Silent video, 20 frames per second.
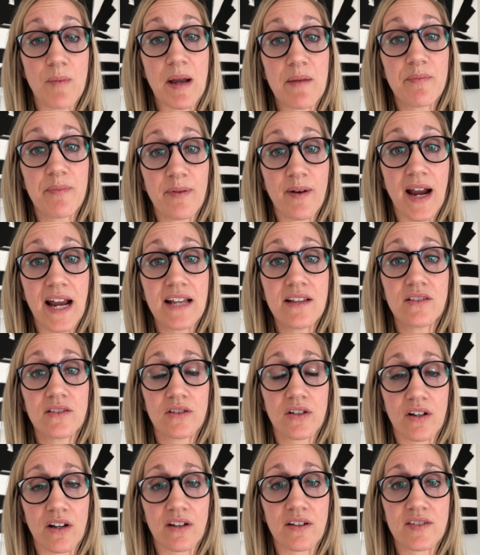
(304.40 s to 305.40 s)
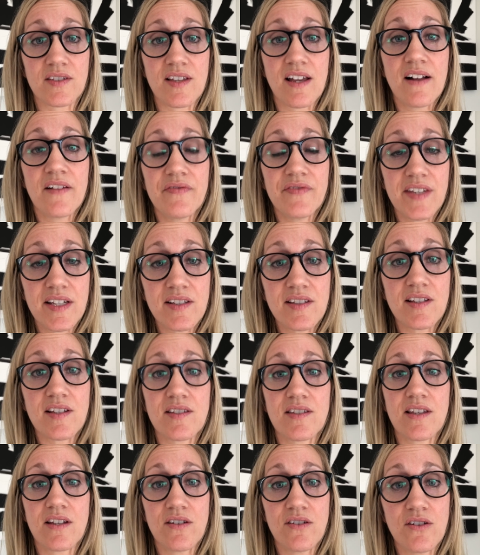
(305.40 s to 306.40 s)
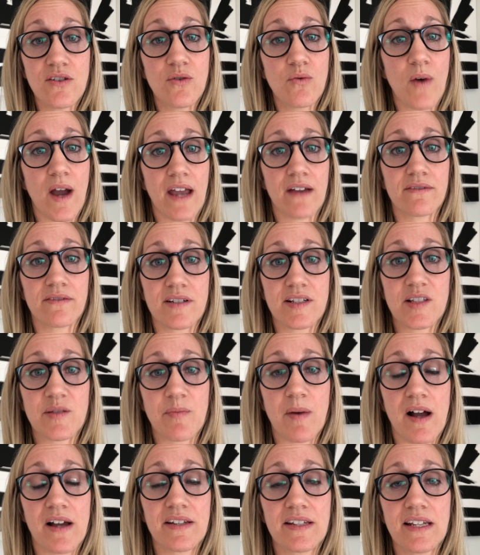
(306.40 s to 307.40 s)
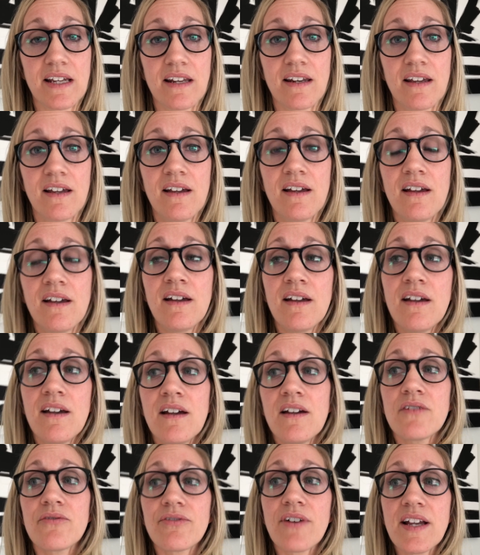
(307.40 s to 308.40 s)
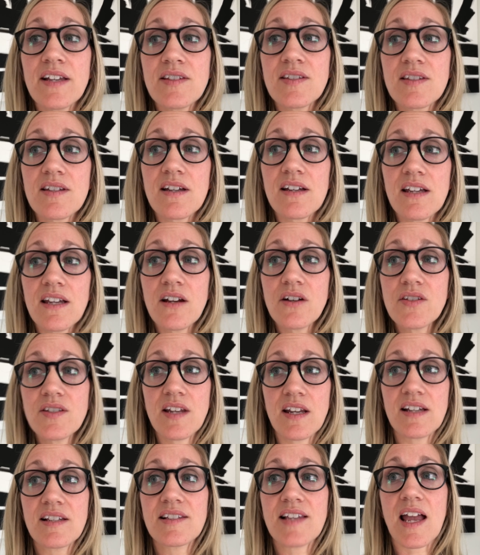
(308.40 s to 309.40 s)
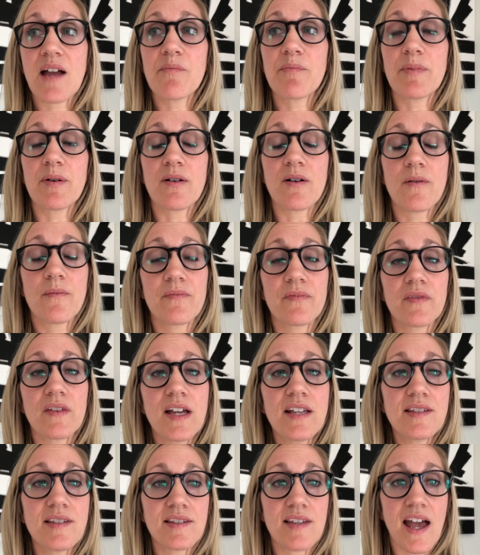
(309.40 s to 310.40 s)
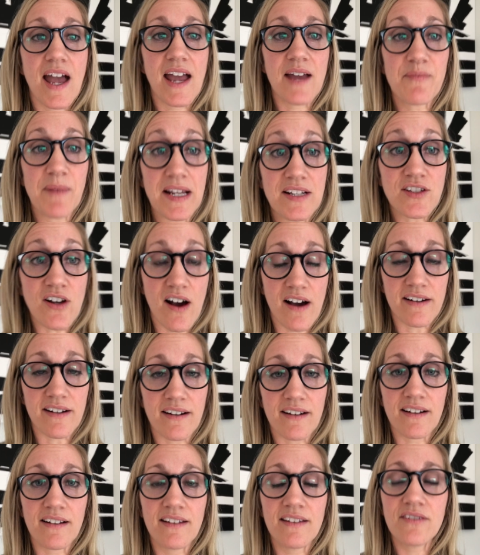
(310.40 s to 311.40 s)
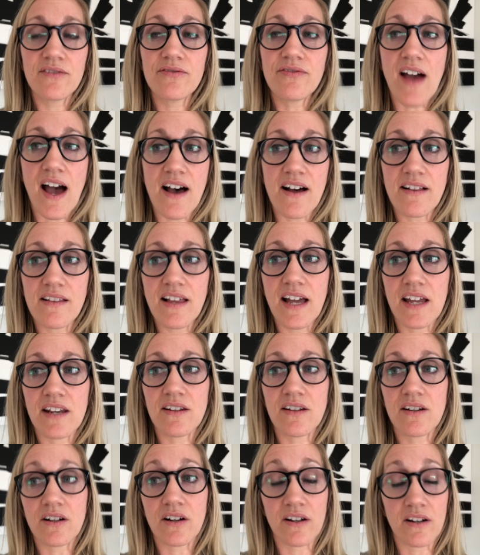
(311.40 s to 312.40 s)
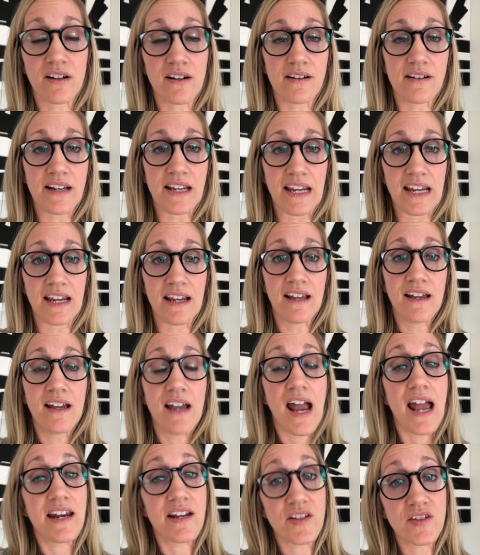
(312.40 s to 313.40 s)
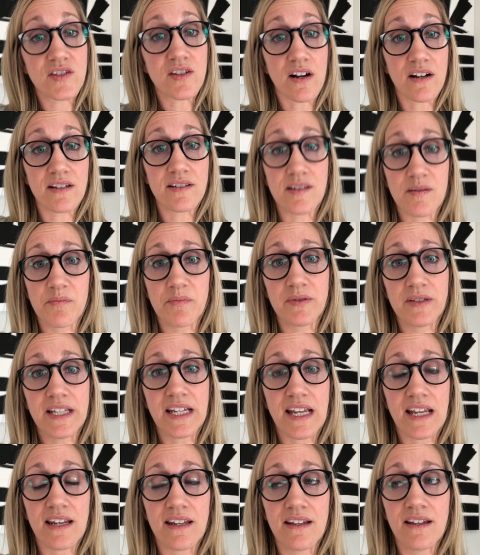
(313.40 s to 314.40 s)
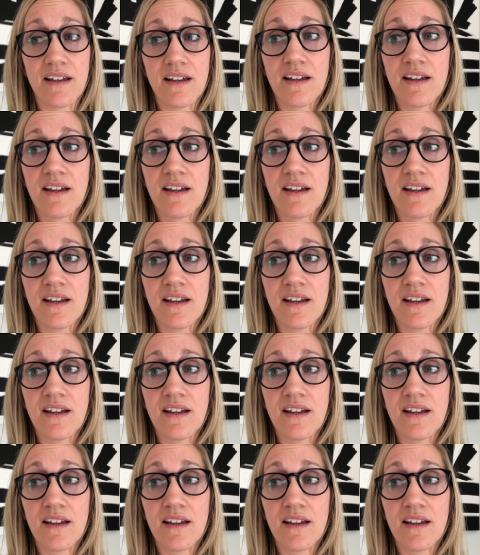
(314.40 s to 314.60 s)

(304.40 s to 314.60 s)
my brain learns this is the new way of responding. Friends, here's an example. Let's say my daughter fell and hurt her knee and it started to bleed.